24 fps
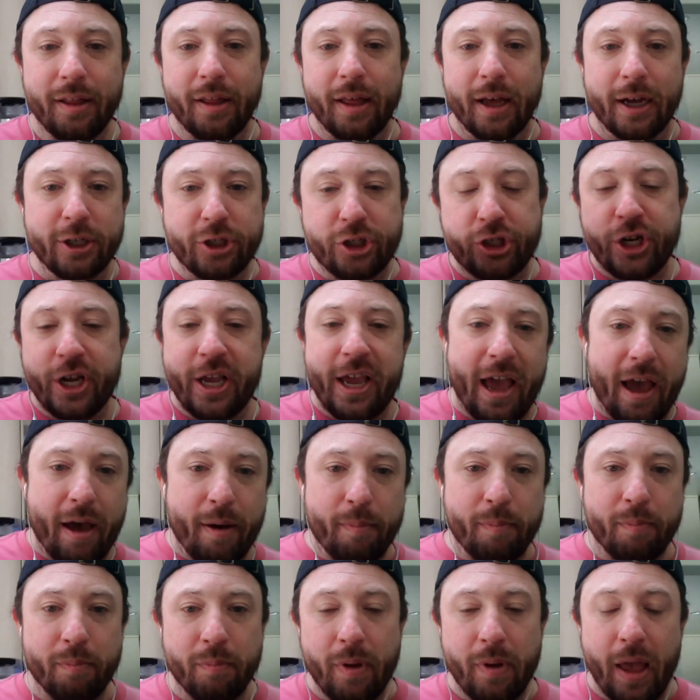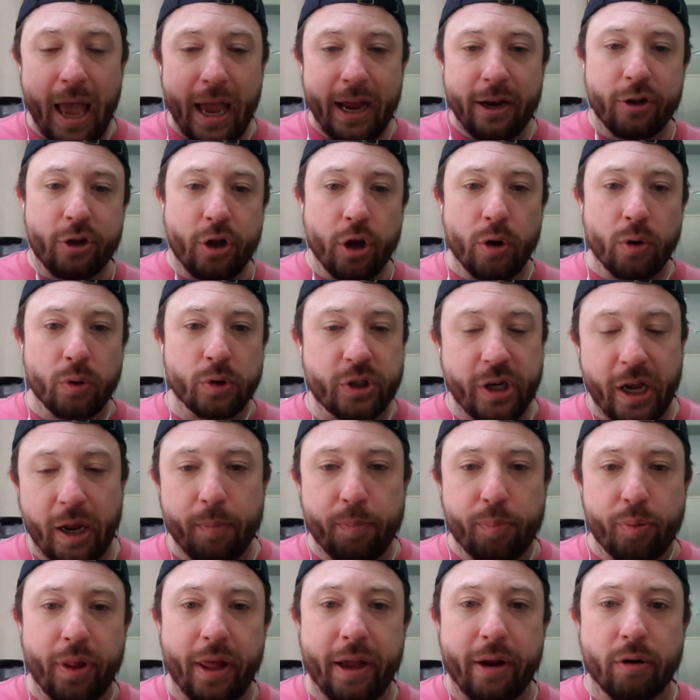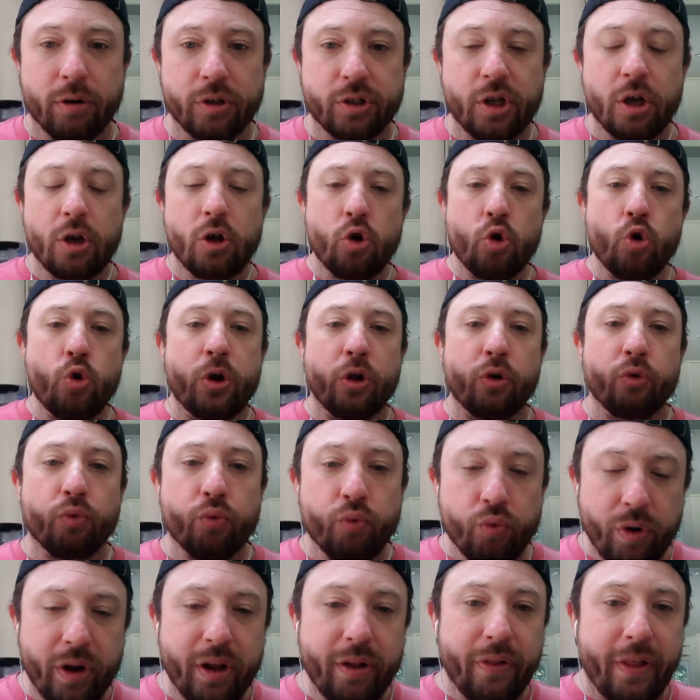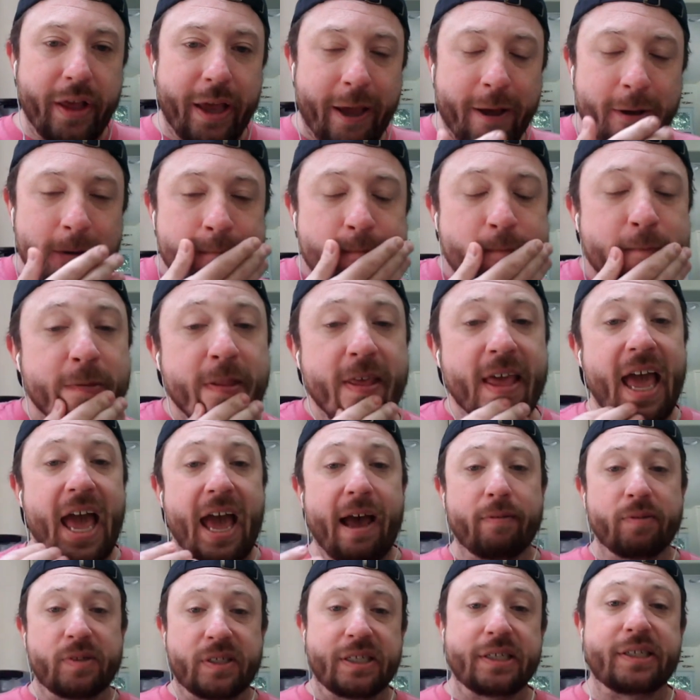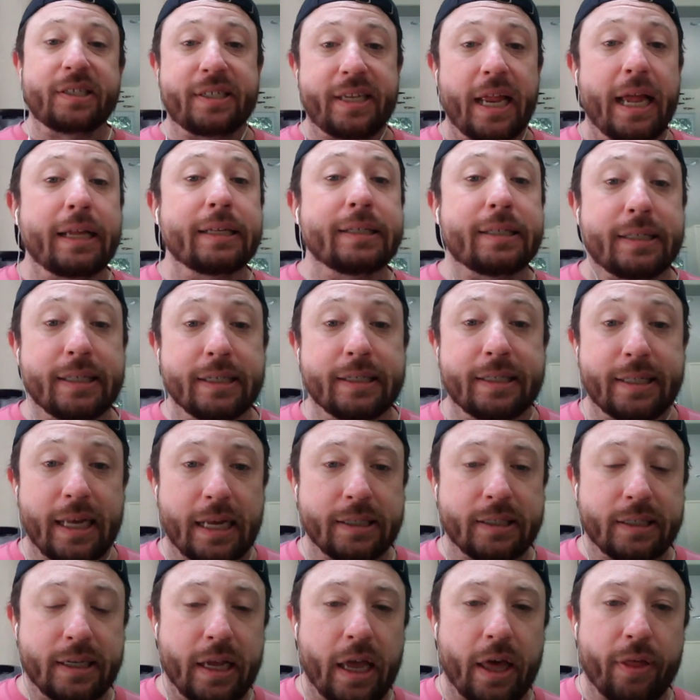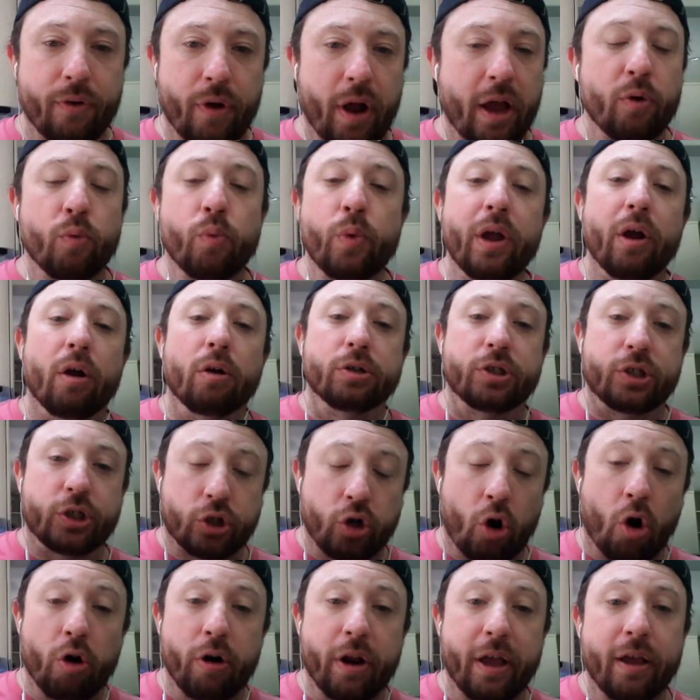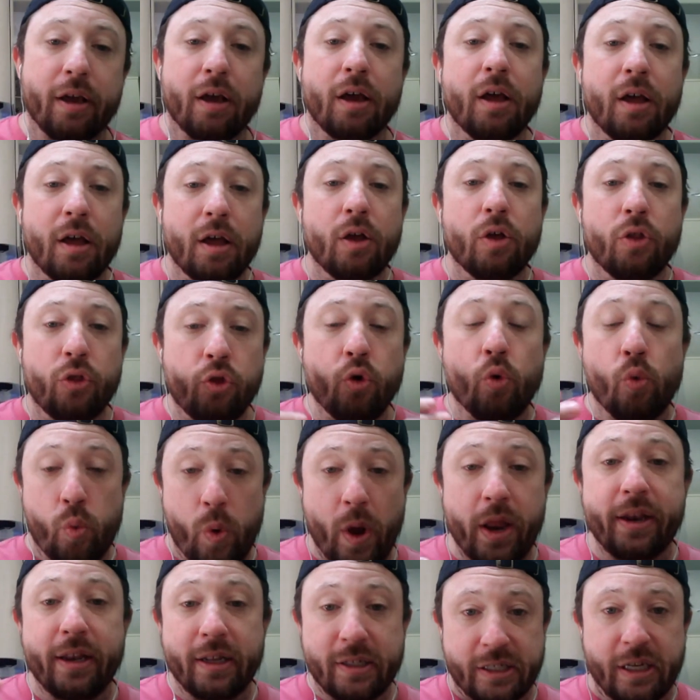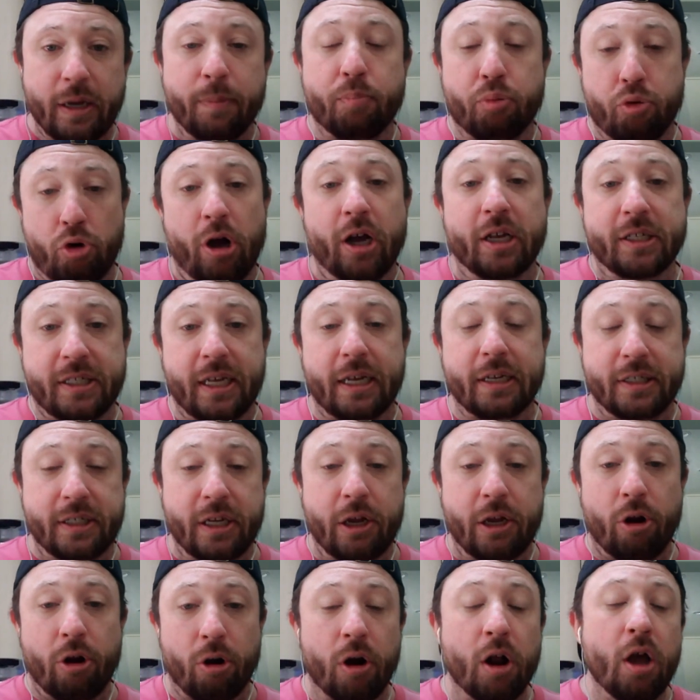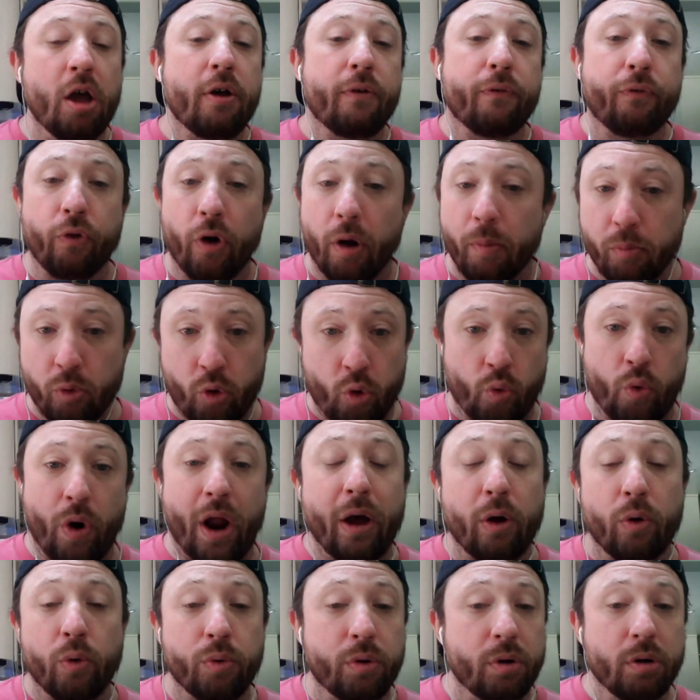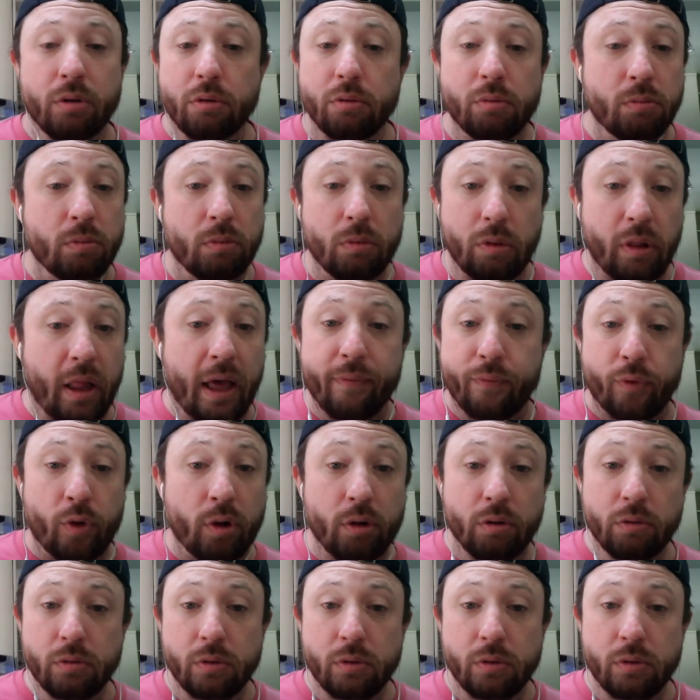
a GM, head coach, and players who can really have sustained success together. And we are starting the witnessing process here from ground level.